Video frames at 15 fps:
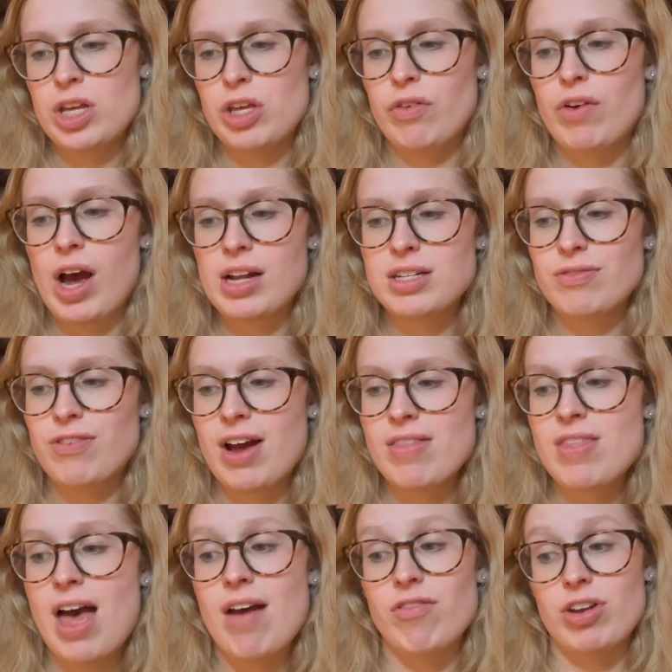You've got to
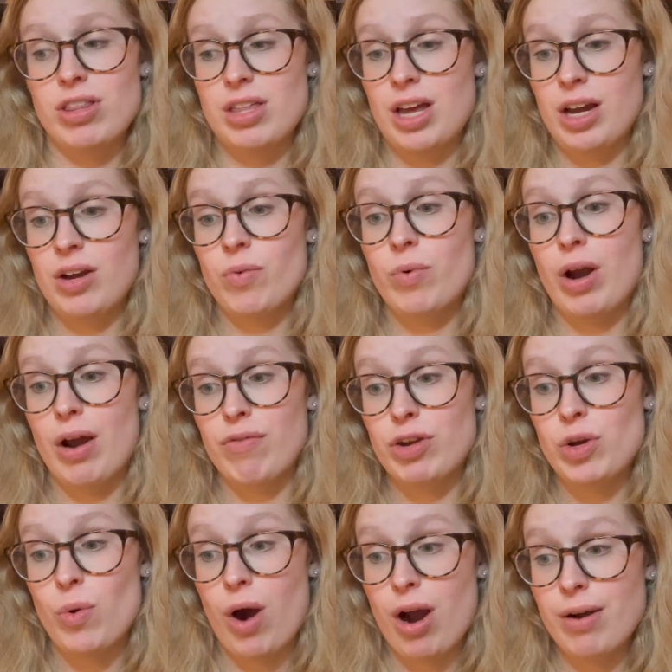find the everything wherever
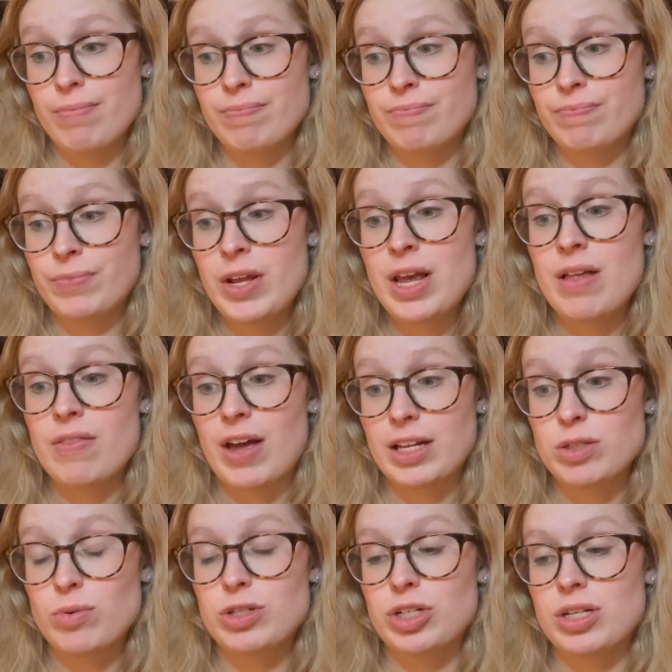you are.
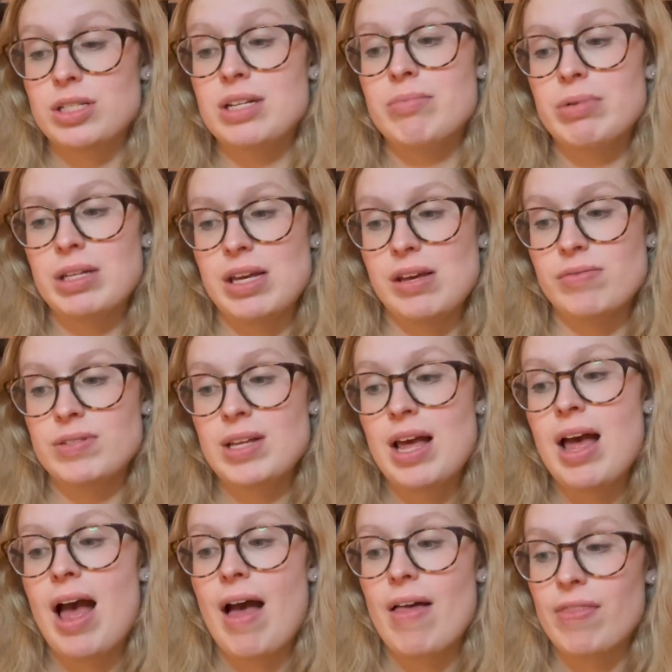That's what Justin believes,
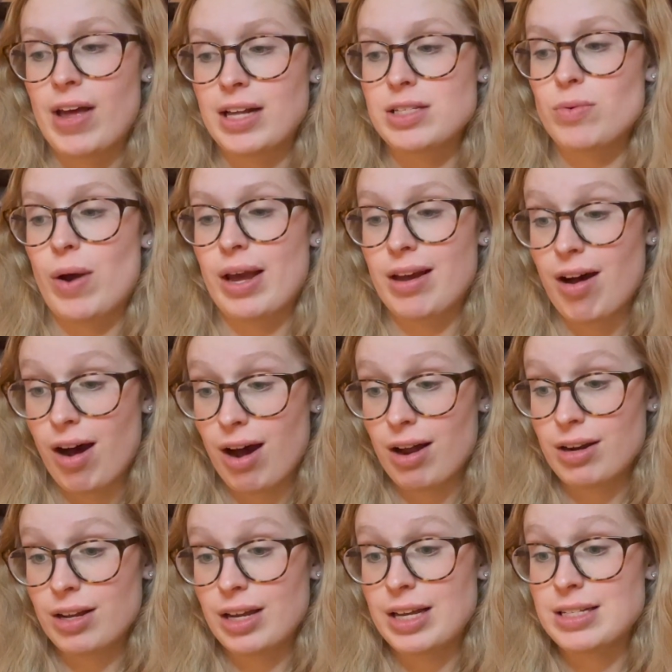and that's why
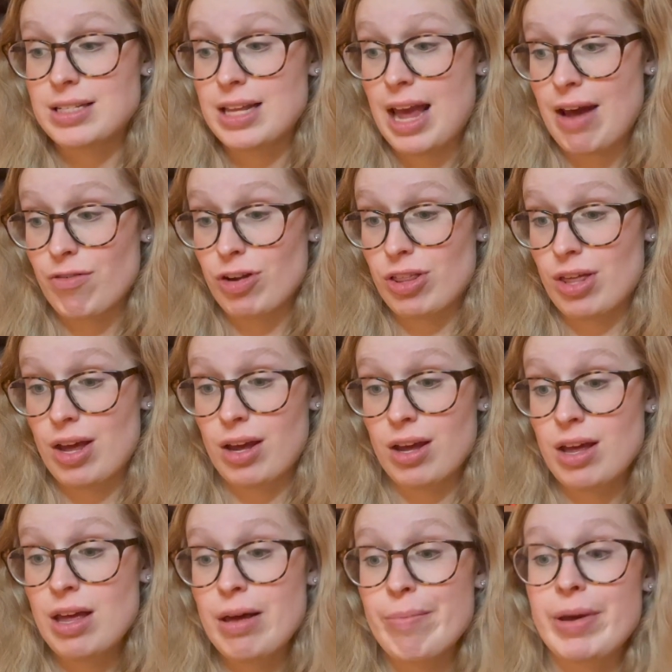God is the everything,
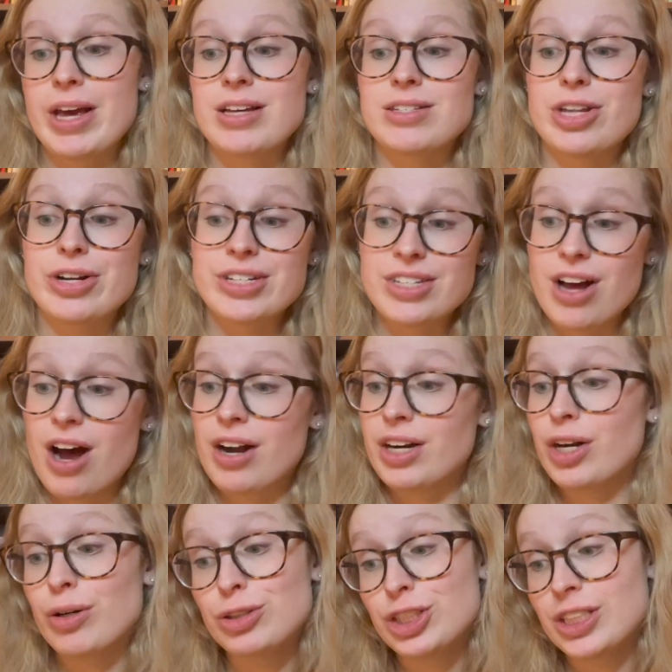because there is God in
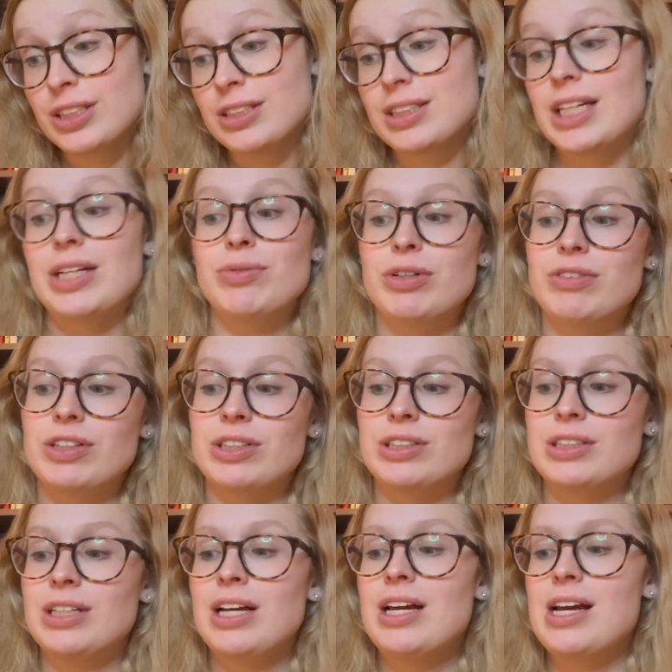oceans and
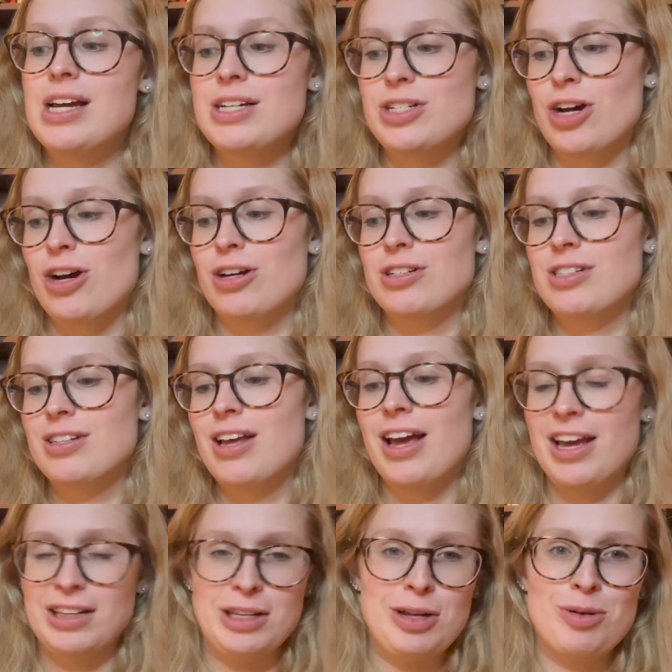rivers and dogs
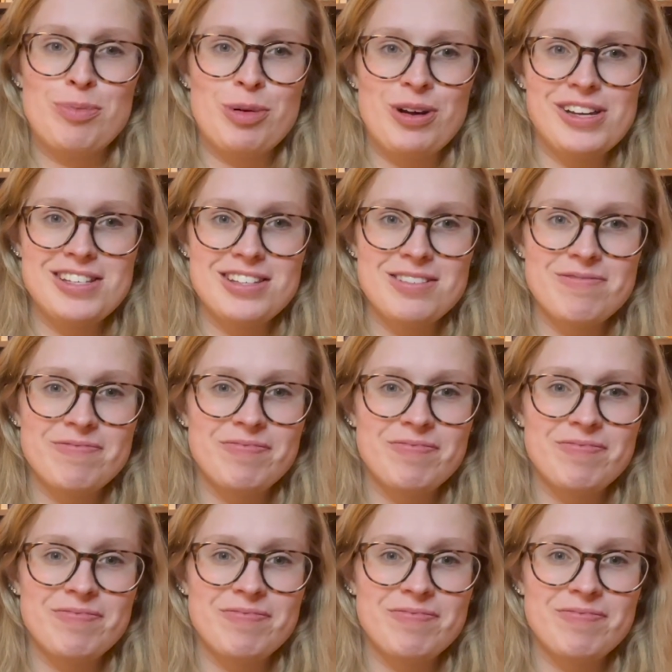and little boys.